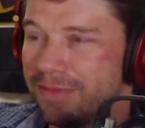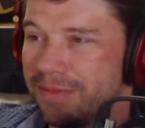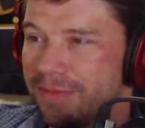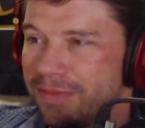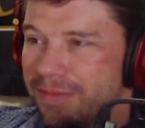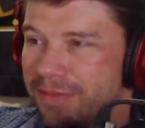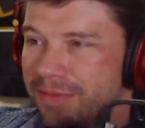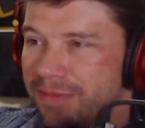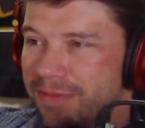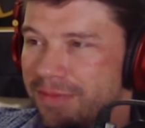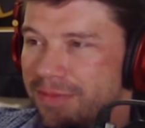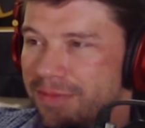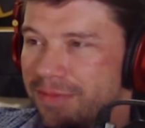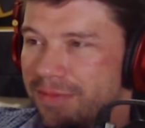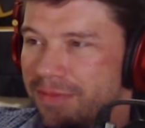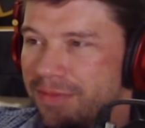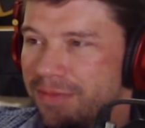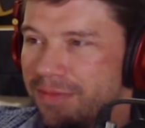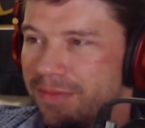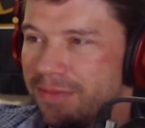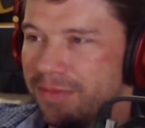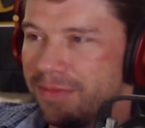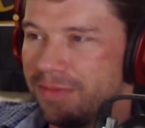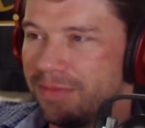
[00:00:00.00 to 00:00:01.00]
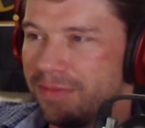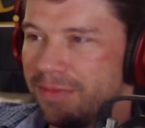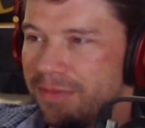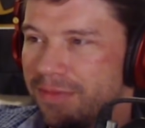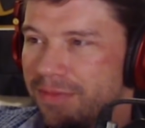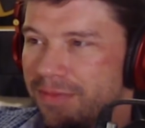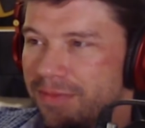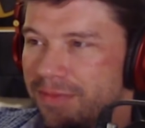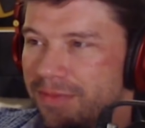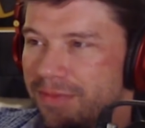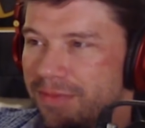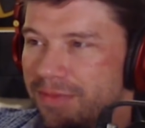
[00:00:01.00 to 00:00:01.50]

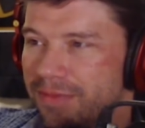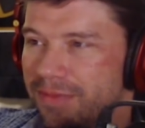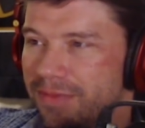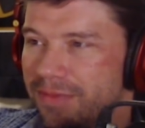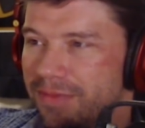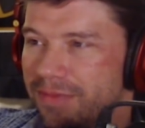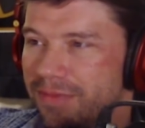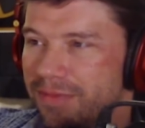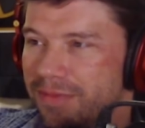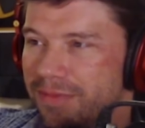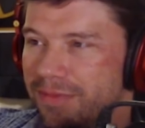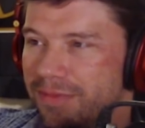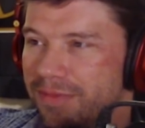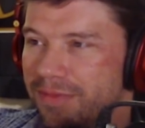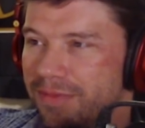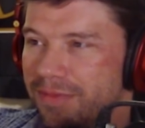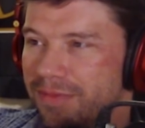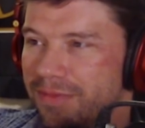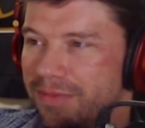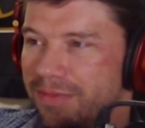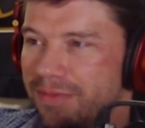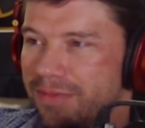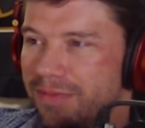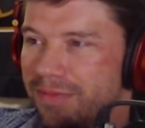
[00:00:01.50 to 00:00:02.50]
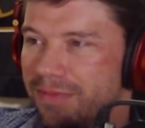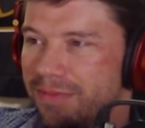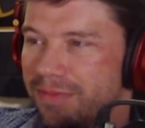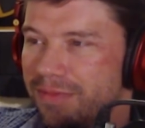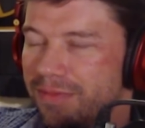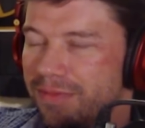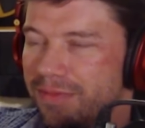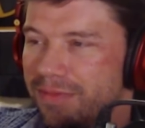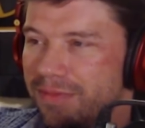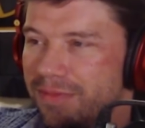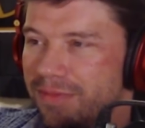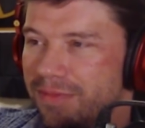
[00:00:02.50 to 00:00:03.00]

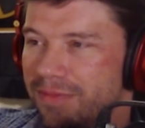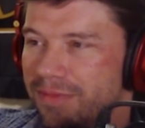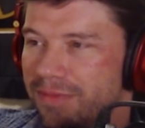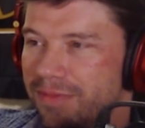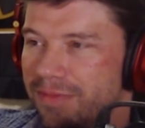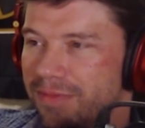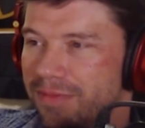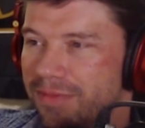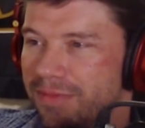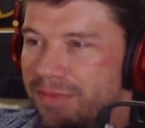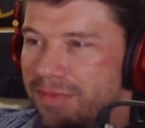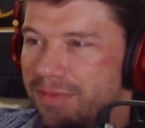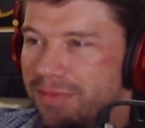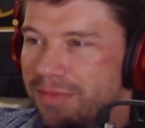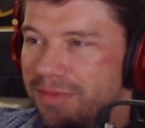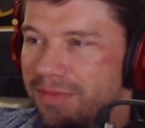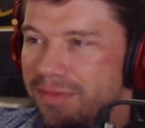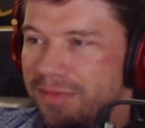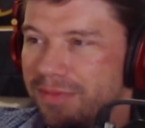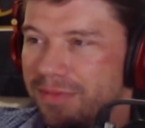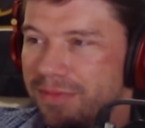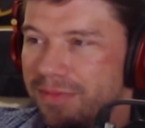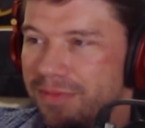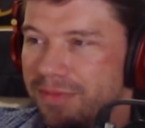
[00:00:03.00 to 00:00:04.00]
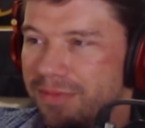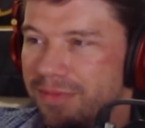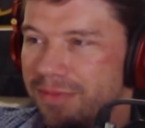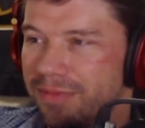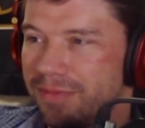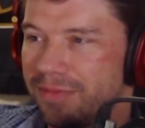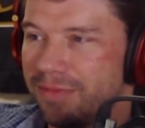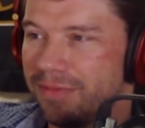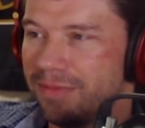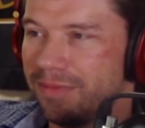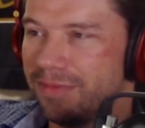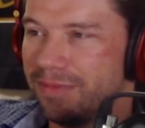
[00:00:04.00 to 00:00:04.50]

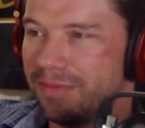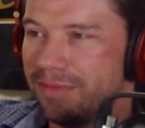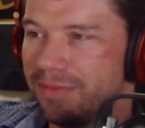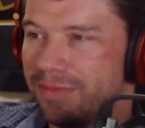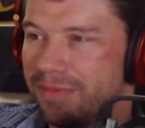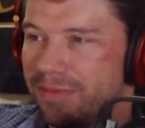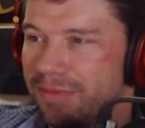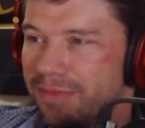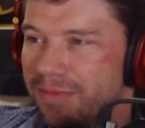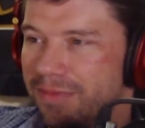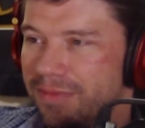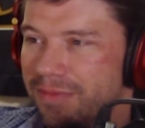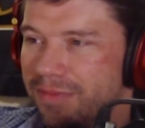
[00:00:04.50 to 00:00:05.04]
(not speaking)